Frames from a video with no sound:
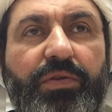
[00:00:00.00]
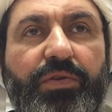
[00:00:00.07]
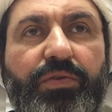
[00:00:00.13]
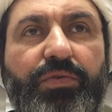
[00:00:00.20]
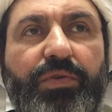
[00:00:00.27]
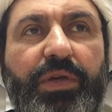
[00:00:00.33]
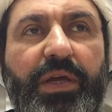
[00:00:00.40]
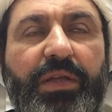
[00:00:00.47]

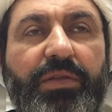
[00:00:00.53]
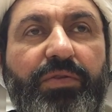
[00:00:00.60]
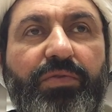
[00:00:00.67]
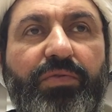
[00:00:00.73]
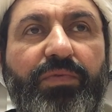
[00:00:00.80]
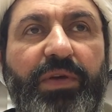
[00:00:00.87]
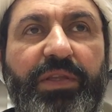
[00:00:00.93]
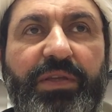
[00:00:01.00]
you can
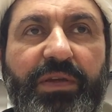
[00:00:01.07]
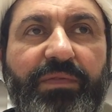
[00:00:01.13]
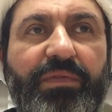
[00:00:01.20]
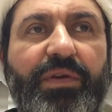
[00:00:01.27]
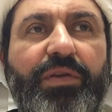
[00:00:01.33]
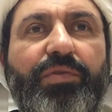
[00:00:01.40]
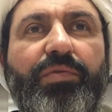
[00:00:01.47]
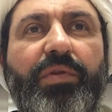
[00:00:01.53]
do
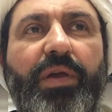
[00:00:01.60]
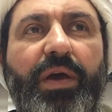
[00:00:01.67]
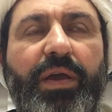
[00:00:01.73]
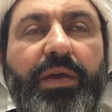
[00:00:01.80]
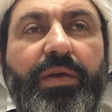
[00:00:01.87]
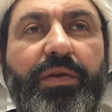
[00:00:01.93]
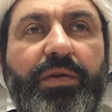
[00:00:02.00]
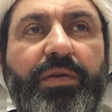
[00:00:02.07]
whatever you
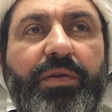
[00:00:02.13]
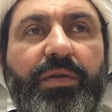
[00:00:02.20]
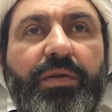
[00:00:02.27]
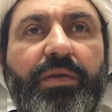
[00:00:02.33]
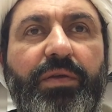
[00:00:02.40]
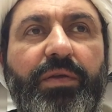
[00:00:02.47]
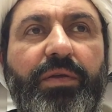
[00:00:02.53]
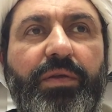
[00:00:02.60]
like
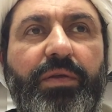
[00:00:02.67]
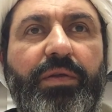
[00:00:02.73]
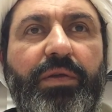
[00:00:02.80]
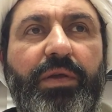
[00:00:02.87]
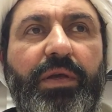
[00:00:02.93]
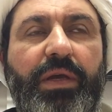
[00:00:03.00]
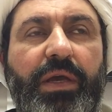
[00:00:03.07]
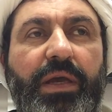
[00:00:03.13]

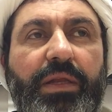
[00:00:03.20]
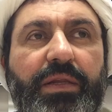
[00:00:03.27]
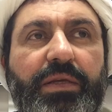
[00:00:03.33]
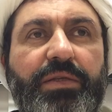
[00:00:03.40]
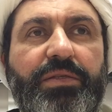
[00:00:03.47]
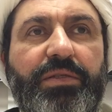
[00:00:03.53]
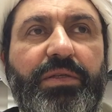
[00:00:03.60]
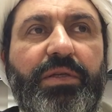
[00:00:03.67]
and
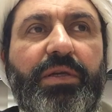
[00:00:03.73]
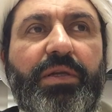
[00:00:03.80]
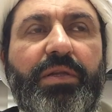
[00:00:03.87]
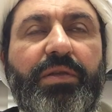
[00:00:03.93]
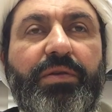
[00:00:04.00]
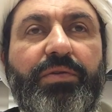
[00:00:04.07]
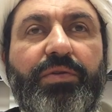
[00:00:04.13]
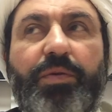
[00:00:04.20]
still
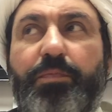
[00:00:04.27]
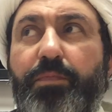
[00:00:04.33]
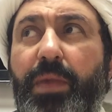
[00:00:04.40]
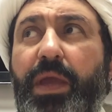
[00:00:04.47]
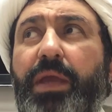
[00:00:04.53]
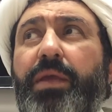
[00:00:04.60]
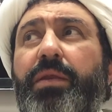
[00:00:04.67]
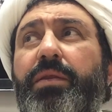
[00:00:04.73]

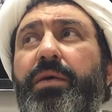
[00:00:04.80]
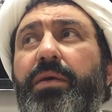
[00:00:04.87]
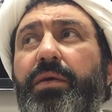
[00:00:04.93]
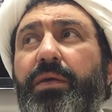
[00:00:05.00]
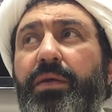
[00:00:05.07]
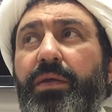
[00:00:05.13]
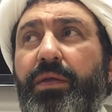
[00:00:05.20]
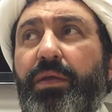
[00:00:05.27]
remain
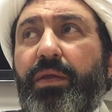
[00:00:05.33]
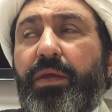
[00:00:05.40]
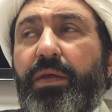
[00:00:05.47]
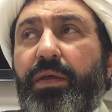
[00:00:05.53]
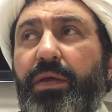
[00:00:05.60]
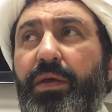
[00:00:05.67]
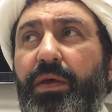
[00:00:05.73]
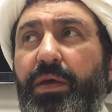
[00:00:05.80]

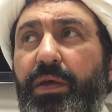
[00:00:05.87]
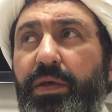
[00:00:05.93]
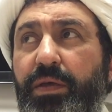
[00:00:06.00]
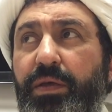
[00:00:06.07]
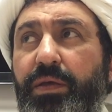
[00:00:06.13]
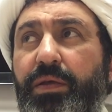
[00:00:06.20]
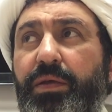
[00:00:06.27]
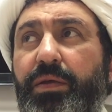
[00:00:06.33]
a, uh,
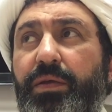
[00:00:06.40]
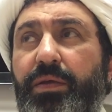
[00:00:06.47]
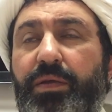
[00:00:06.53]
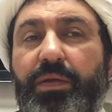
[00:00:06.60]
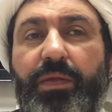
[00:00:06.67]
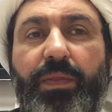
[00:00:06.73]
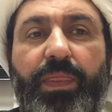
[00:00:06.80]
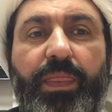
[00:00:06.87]

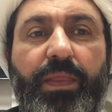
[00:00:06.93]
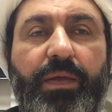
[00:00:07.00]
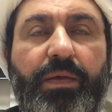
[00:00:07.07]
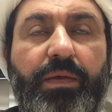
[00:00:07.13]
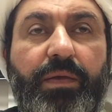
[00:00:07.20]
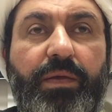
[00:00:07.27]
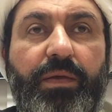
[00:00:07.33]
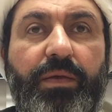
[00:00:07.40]

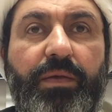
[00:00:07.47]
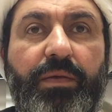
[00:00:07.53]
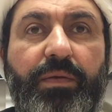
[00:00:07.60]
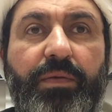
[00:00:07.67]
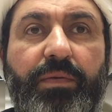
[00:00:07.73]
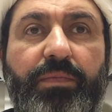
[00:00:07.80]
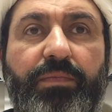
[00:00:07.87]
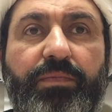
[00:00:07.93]
a
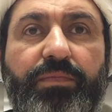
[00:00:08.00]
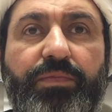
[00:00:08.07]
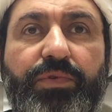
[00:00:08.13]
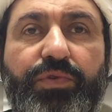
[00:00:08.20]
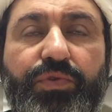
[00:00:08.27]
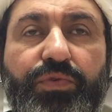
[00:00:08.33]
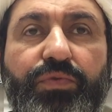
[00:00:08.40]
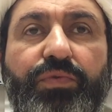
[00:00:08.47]
uh,
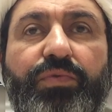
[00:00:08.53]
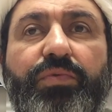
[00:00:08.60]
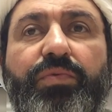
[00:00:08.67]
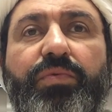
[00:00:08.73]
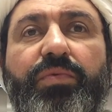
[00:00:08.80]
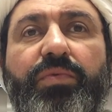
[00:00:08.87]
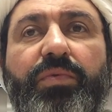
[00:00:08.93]
true